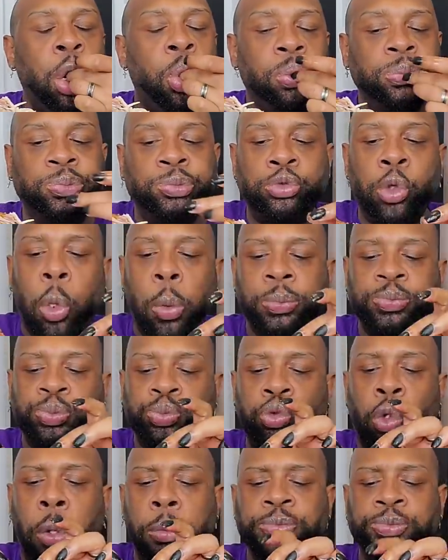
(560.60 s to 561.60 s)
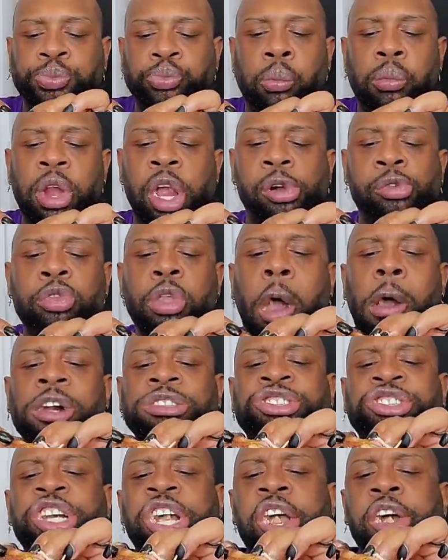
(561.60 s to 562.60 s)
Mm-mm-mm.
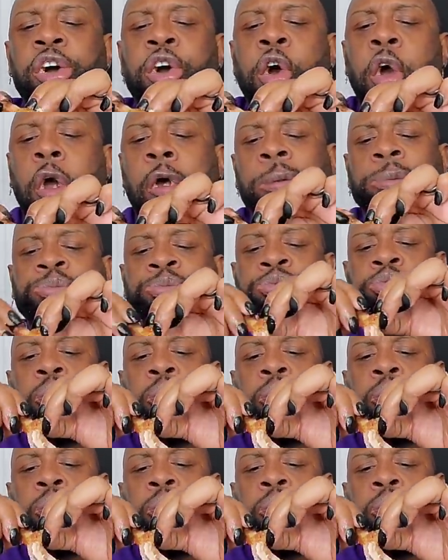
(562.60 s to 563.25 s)
It's getting good.